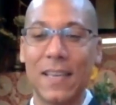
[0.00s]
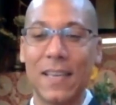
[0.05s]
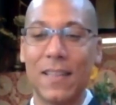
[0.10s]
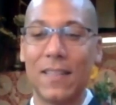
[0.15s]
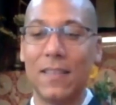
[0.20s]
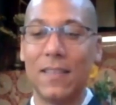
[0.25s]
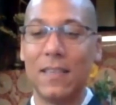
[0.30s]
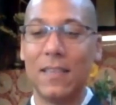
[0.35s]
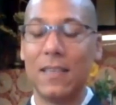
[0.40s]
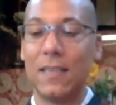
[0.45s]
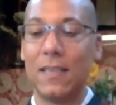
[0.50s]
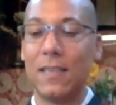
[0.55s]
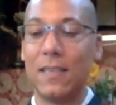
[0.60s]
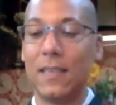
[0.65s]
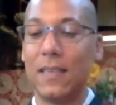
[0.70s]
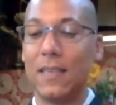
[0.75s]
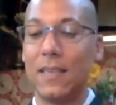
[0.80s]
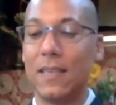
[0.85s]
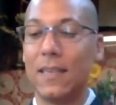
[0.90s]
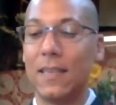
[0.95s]

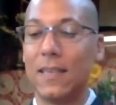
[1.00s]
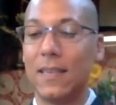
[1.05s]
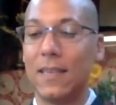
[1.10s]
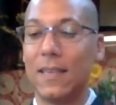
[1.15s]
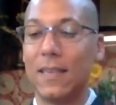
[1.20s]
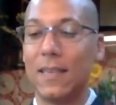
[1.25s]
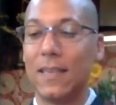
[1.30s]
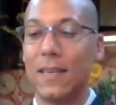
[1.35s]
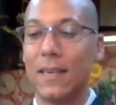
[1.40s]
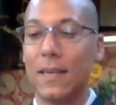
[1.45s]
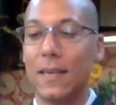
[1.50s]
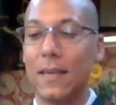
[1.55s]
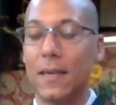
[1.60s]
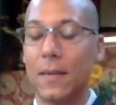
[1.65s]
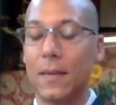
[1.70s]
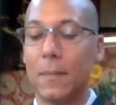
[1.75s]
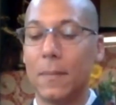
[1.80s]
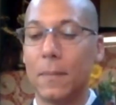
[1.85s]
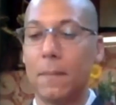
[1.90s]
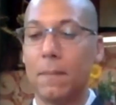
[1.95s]
The
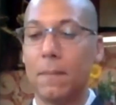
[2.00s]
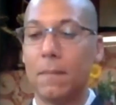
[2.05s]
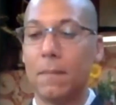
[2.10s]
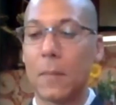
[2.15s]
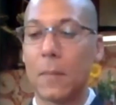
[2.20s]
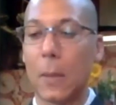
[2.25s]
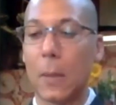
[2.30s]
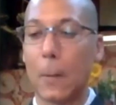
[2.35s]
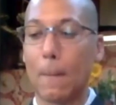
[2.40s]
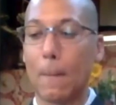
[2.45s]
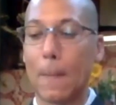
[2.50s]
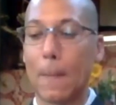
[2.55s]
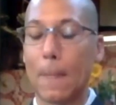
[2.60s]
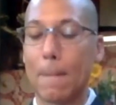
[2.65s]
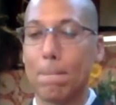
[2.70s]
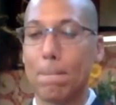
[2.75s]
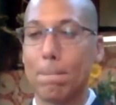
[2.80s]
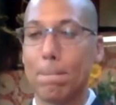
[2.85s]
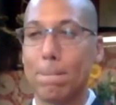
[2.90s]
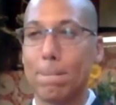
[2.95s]
um,
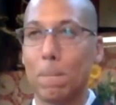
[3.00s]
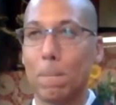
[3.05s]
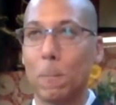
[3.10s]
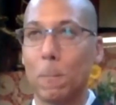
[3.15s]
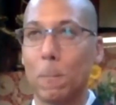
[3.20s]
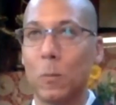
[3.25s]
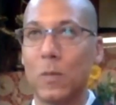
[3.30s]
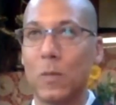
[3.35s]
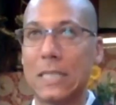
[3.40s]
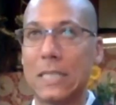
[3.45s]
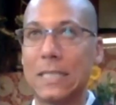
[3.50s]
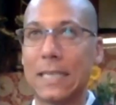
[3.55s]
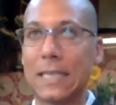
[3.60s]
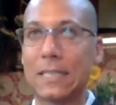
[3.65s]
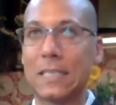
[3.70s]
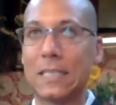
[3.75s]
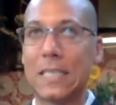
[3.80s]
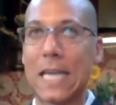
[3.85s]
the text is